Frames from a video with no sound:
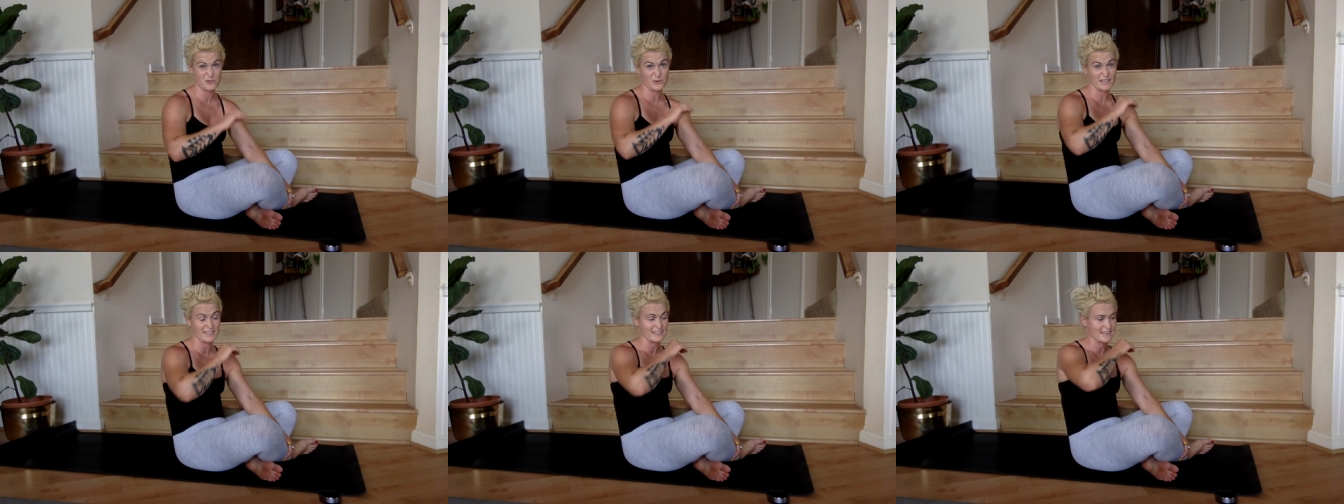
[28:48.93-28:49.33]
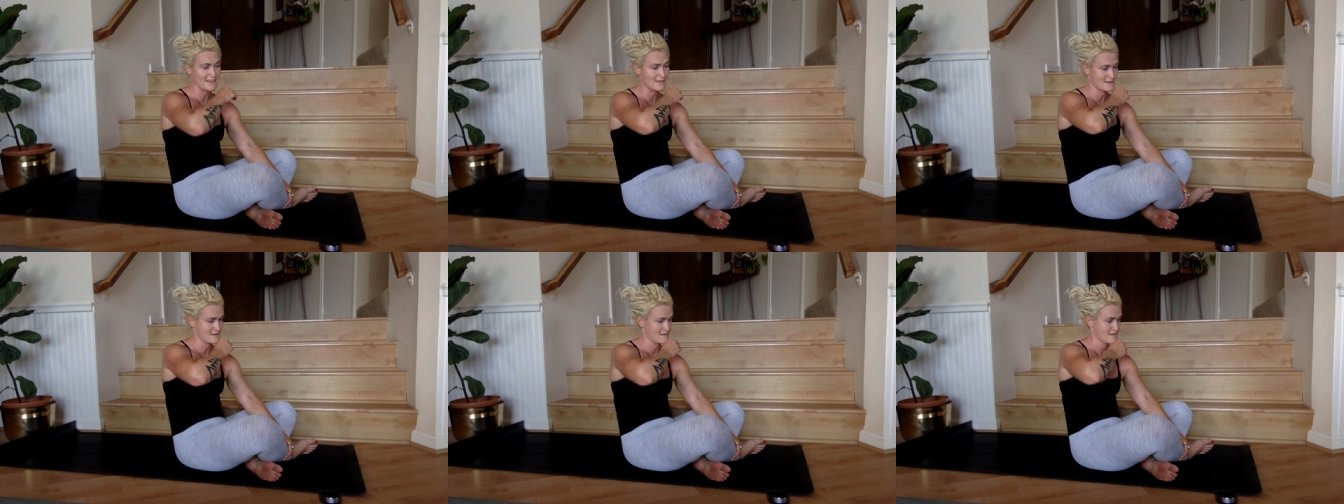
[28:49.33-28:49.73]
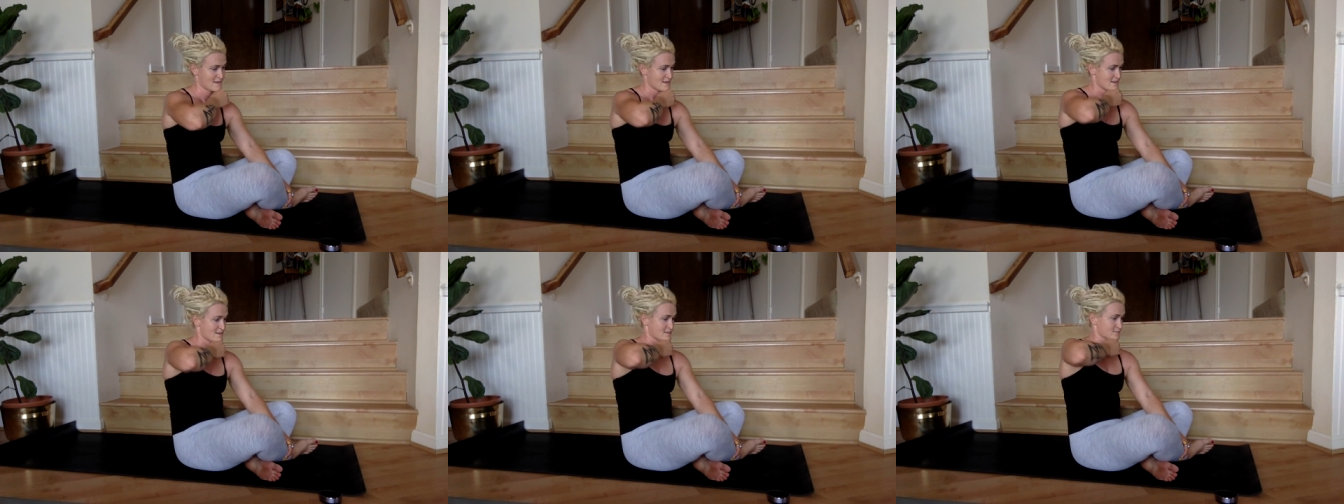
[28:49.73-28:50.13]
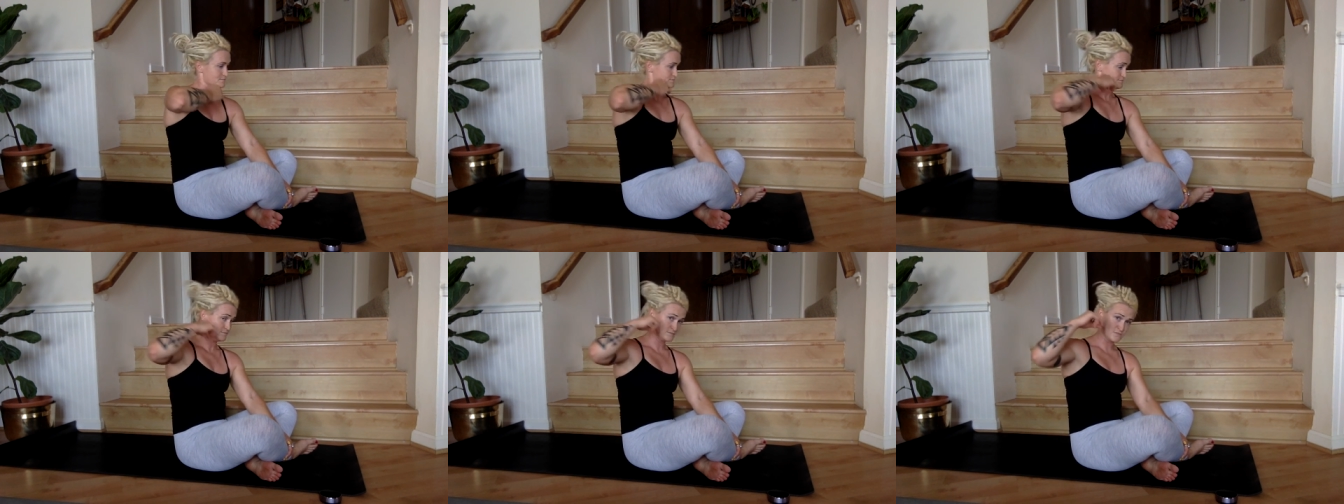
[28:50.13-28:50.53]
So move quickly,
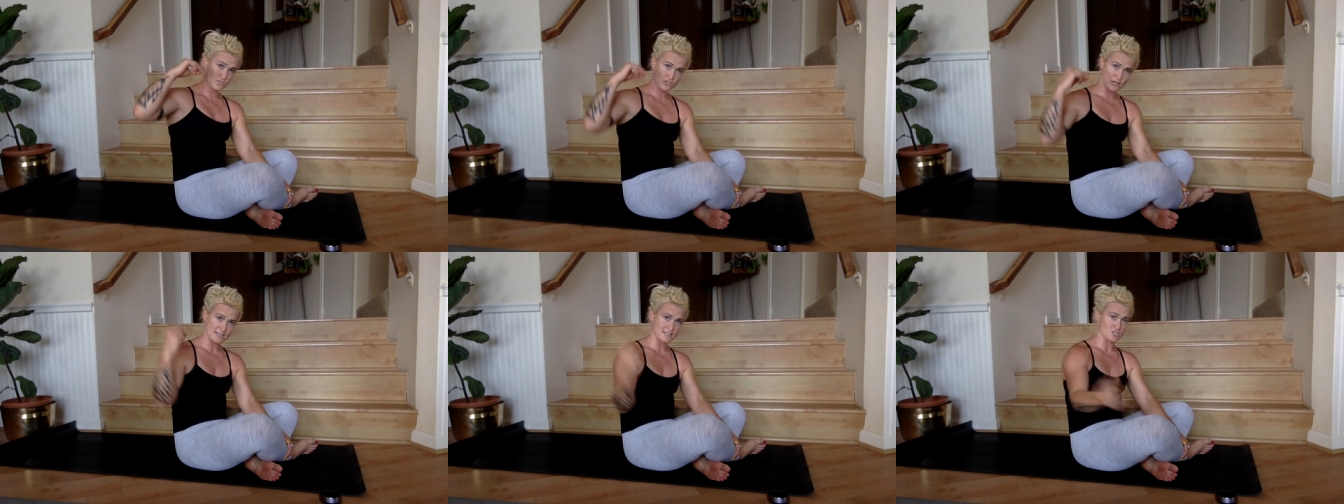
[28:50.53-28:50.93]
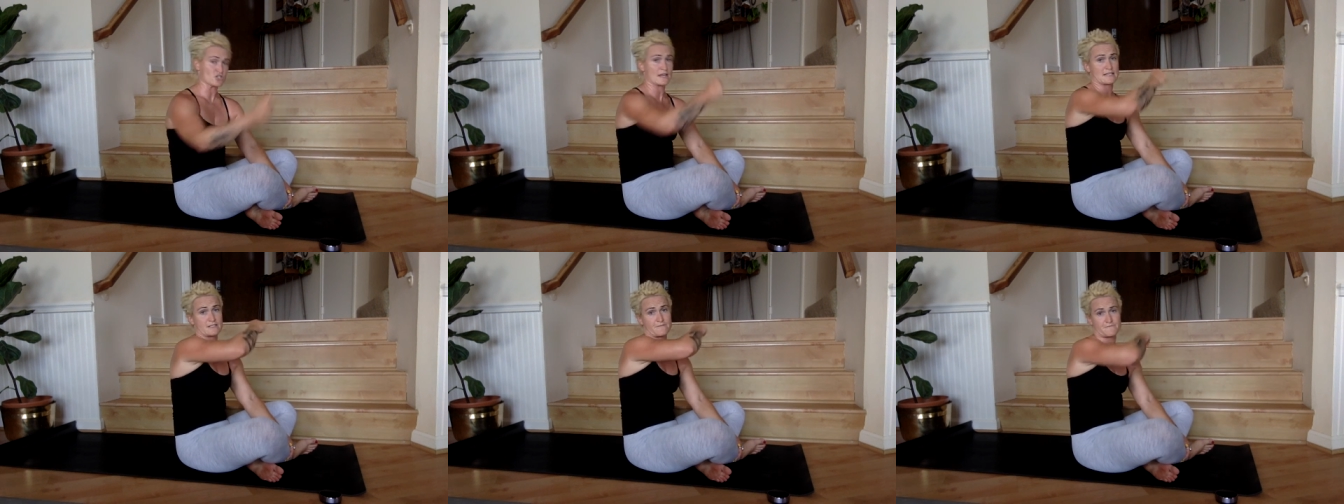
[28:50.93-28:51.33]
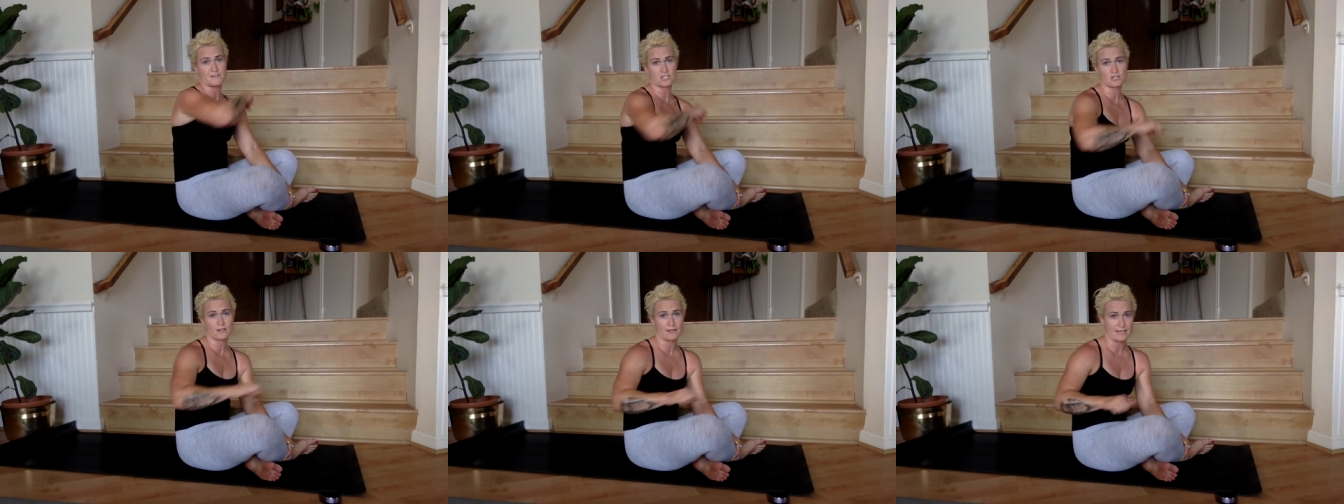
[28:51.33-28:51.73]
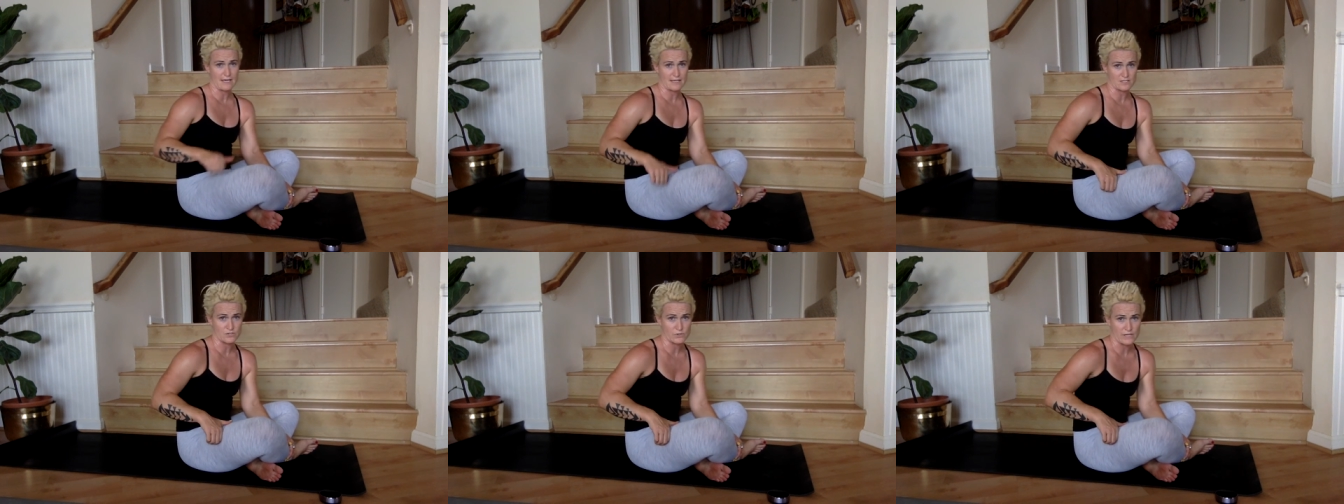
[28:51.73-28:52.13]
transition as
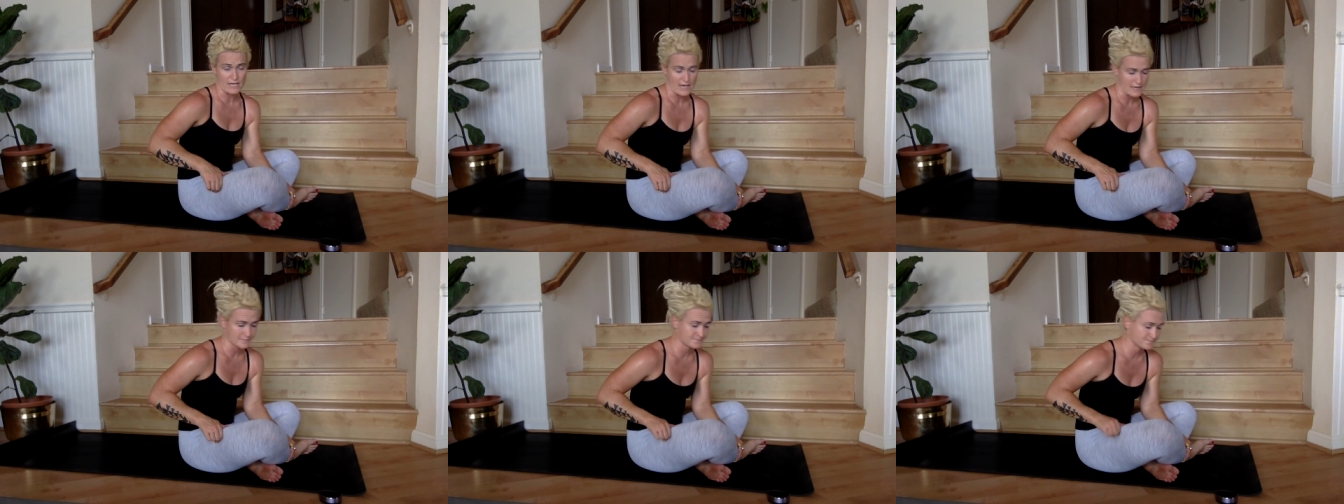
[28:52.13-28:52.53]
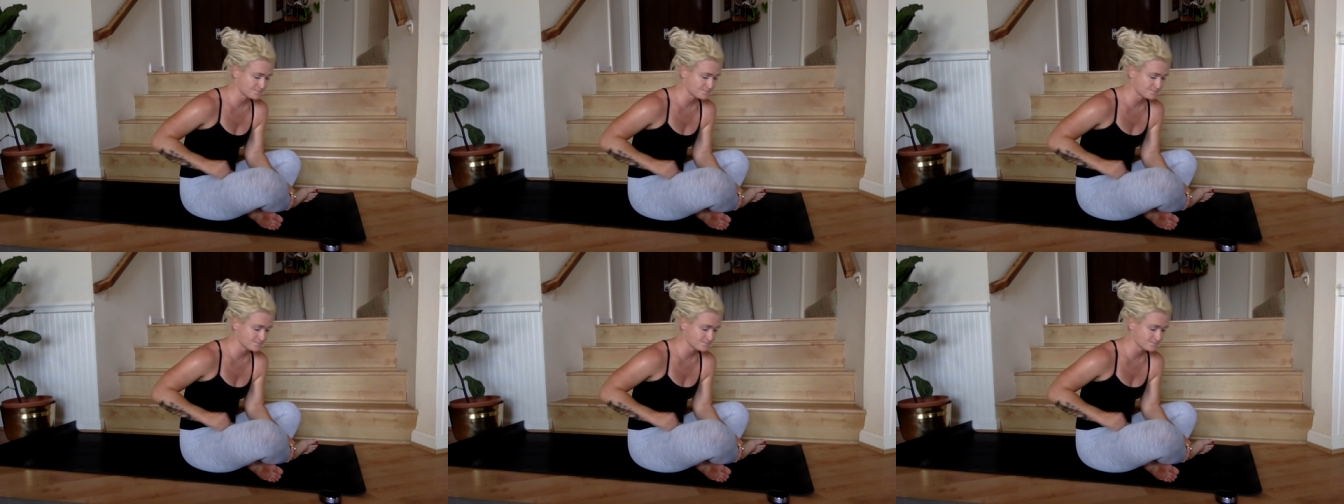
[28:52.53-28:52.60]
efficiently as you